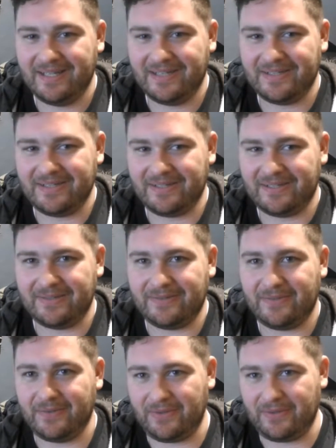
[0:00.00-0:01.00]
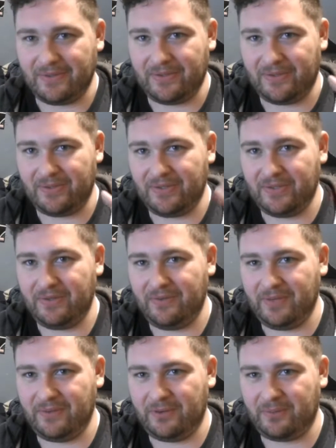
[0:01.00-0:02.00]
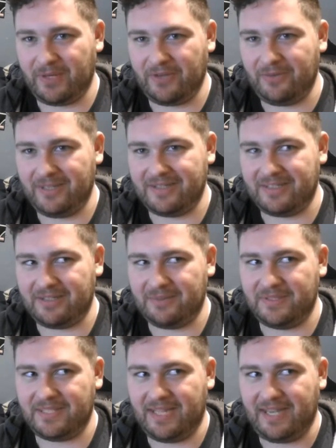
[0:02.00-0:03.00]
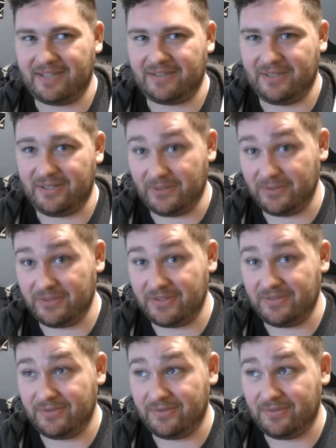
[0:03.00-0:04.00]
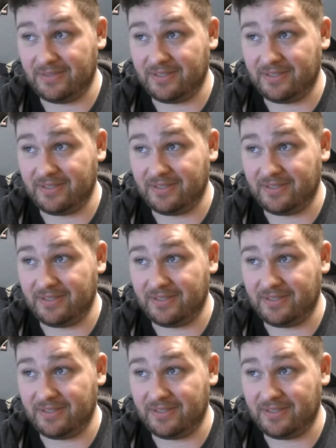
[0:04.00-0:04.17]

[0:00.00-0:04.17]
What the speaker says: So, for the two of you who are probably my subs that actually goes to,